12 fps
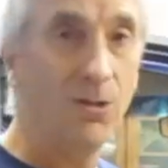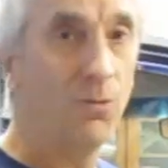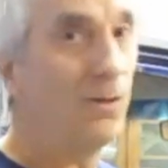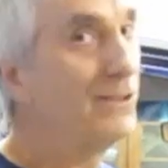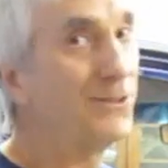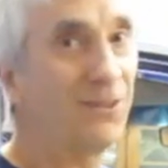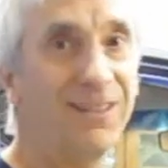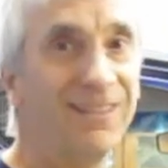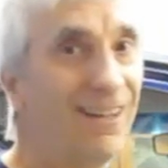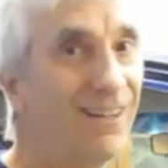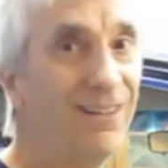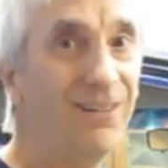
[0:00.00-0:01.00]
once you're in
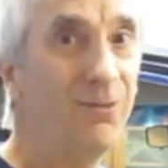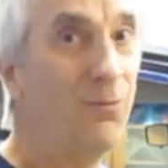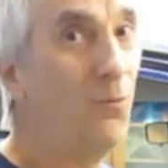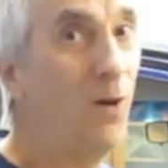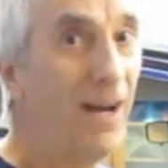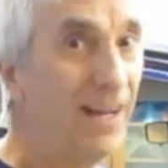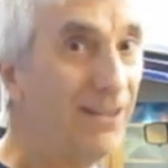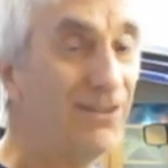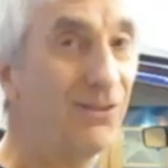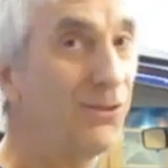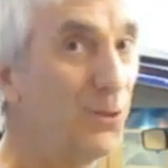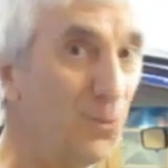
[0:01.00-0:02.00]
there, why
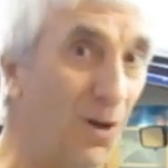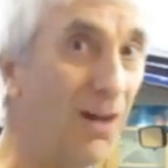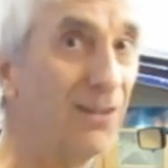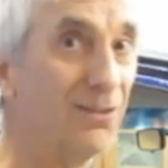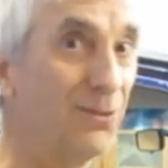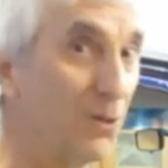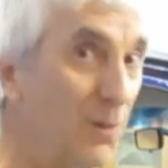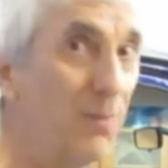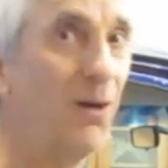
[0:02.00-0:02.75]
just do one? Do them